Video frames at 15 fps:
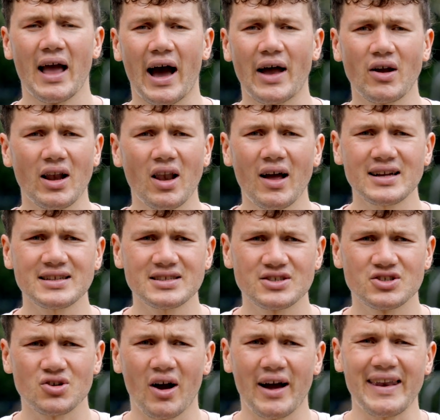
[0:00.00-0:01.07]
and I like to
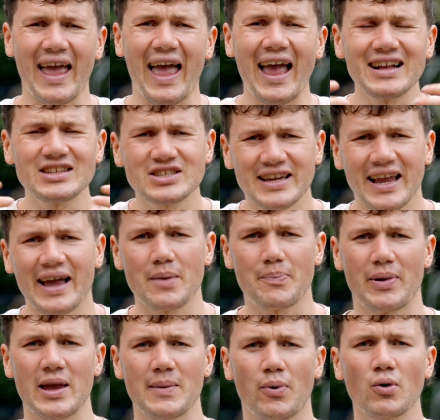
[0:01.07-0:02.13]
try and educate
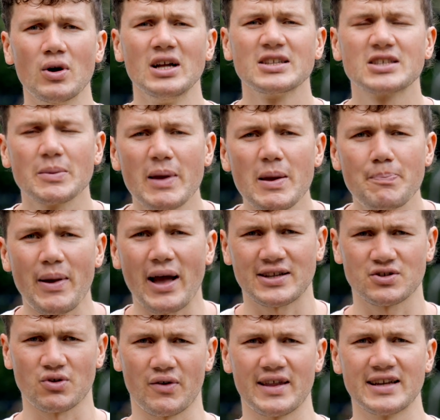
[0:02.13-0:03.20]
people to be
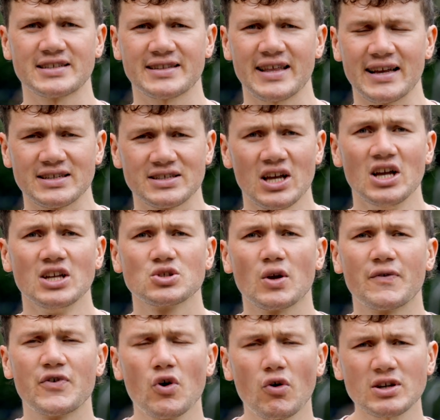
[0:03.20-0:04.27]
better on these things. So
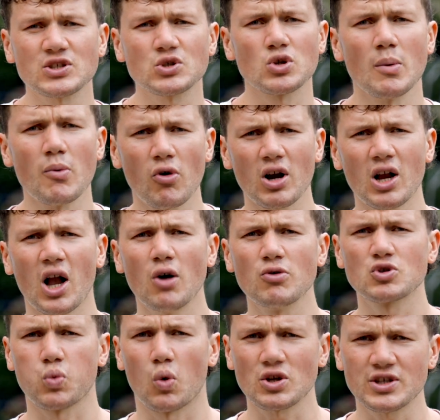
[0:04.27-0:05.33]
if you're a swimmer or
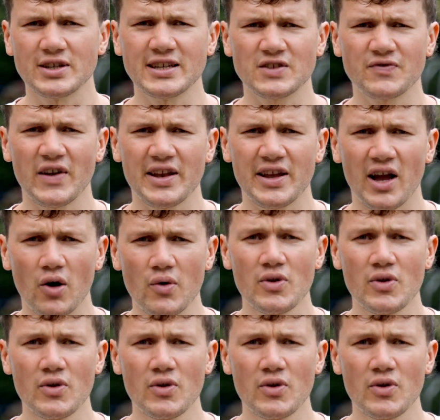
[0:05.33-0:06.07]
coach watching this video